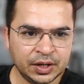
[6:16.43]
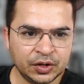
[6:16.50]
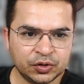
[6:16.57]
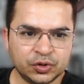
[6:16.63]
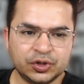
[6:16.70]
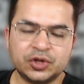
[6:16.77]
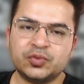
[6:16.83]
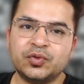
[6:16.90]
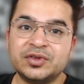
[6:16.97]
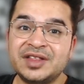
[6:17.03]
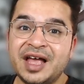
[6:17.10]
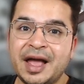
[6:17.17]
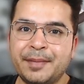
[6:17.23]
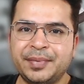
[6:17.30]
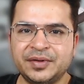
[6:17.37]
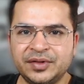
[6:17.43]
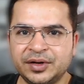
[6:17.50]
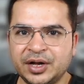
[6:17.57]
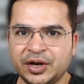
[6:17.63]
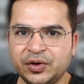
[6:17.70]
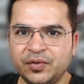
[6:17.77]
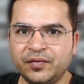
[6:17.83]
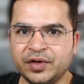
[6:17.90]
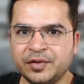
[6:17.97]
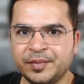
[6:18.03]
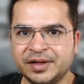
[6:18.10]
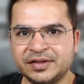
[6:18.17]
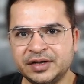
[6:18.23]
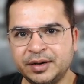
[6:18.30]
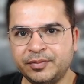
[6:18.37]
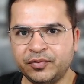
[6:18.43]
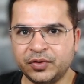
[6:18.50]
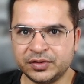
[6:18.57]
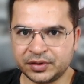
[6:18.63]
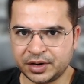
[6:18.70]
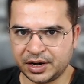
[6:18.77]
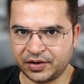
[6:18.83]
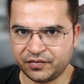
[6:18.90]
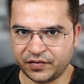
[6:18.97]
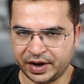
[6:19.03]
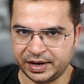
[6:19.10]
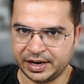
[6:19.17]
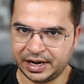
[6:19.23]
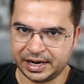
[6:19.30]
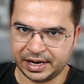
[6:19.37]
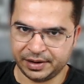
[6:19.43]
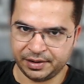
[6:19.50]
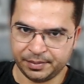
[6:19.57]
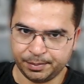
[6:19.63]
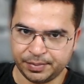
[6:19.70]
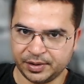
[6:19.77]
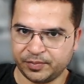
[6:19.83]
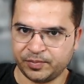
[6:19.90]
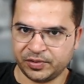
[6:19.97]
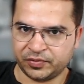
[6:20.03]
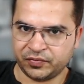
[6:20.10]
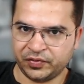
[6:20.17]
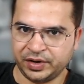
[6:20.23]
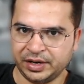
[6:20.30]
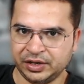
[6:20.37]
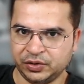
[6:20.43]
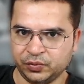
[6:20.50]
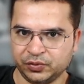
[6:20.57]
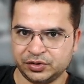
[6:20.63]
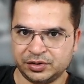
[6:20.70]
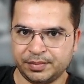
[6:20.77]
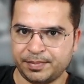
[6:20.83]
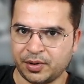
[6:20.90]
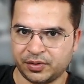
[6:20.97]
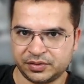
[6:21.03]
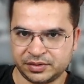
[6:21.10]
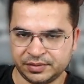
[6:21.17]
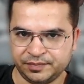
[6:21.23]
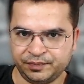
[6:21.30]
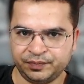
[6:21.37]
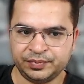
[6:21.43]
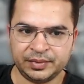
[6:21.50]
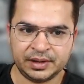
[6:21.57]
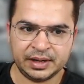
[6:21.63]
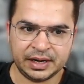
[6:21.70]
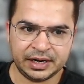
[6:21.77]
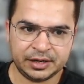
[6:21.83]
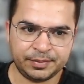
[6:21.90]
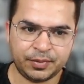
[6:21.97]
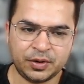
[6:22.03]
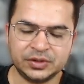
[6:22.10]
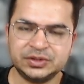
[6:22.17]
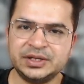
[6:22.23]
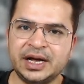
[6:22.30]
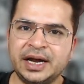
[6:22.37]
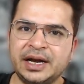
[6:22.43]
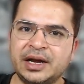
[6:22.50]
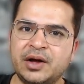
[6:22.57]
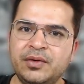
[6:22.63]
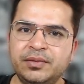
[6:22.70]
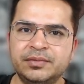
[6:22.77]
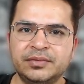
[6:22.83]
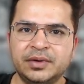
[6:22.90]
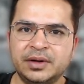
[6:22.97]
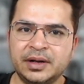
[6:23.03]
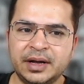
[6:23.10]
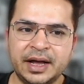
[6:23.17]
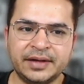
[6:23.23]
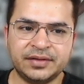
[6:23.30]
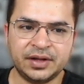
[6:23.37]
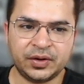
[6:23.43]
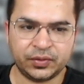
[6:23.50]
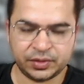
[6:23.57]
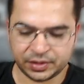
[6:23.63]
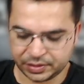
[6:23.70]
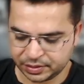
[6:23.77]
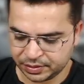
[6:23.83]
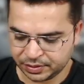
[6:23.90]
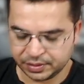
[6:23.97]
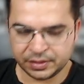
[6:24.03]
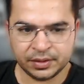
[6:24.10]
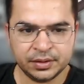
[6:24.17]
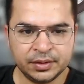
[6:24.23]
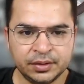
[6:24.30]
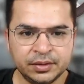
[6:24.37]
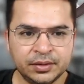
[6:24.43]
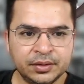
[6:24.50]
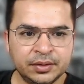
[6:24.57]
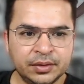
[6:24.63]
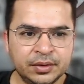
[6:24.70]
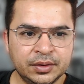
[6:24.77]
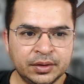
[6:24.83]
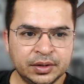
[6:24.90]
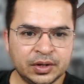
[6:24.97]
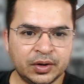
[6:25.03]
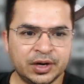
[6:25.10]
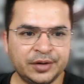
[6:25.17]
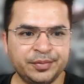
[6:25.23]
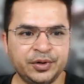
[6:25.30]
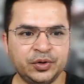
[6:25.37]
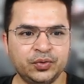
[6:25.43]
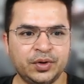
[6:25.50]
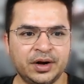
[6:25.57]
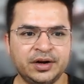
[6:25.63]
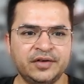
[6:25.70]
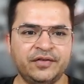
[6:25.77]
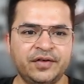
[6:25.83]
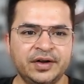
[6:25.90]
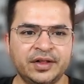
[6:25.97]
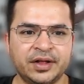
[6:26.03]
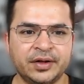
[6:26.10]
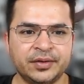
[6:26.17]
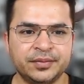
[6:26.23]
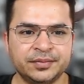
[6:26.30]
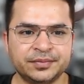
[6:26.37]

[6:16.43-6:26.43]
So this was the happy scenario where my script was running fine and I purposefully used pause. It paused and now executed. Now let me do a different thing.